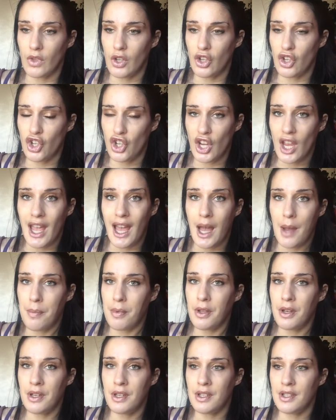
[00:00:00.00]
shit
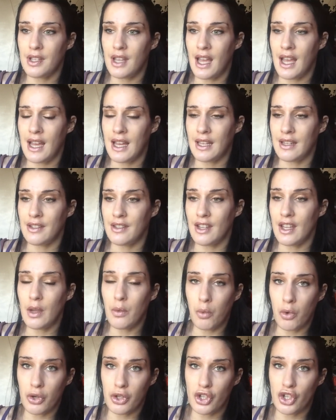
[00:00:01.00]
happened and
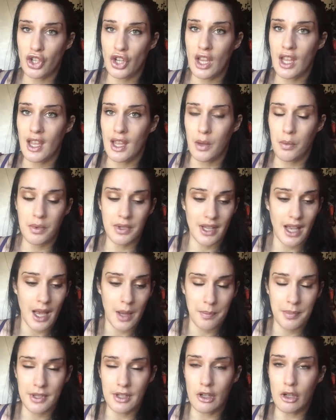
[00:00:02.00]
it was shit. It was
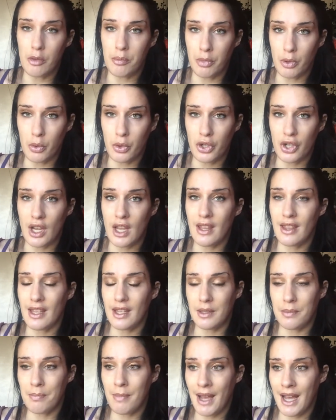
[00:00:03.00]
absolute bullshit.
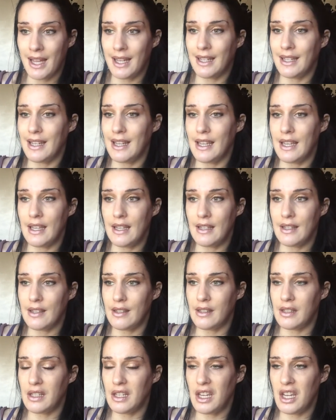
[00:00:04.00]
This man
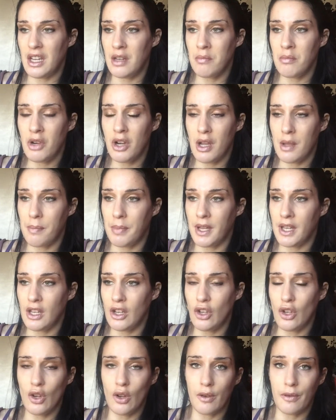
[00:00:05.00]
is, in my
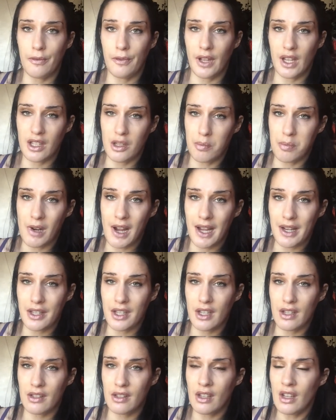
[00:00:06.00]
opinion, not fit to
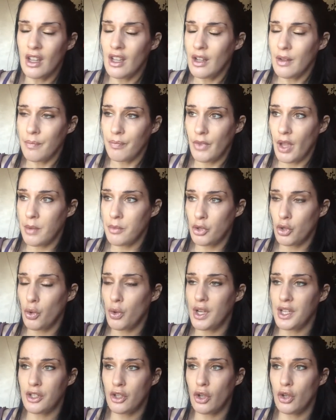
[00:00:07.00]
practice. I'm
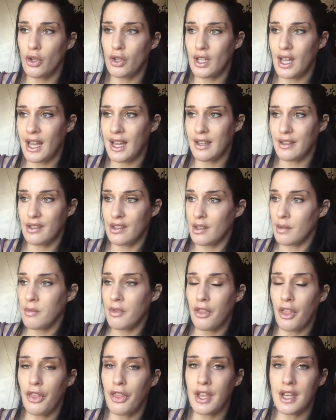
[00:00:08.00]
sure he's good at some
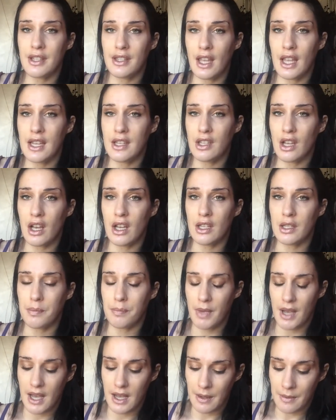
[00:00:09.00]
of the things that he does,
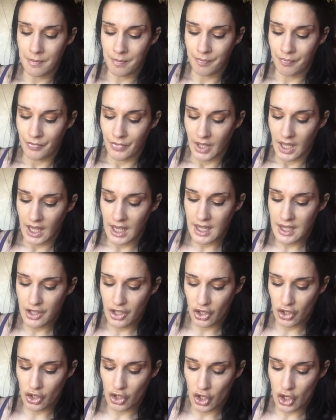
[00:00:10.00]
but he
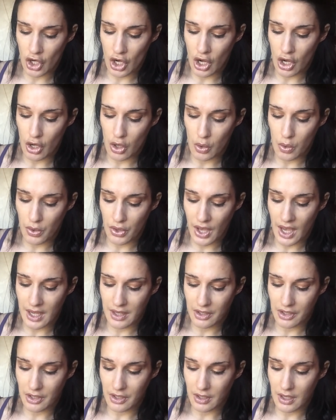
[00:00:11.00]
doesn't know
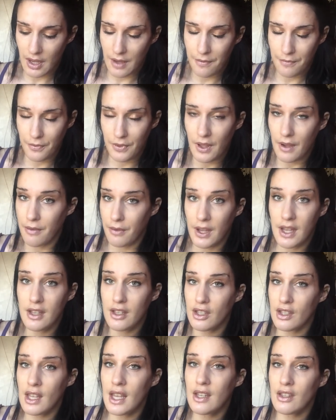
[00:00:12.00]
that if
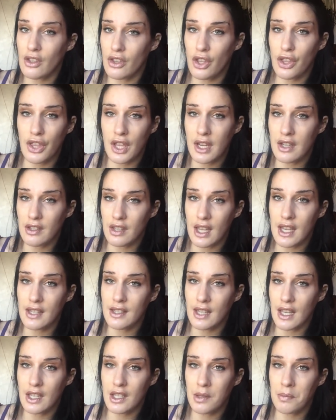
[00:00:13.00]
he'd said the things that he
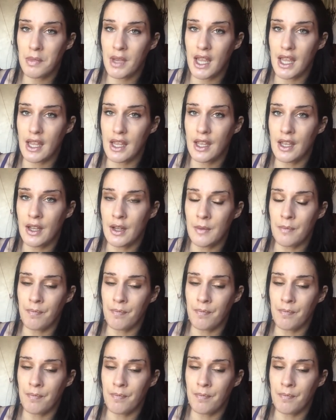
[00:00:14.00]
said to me,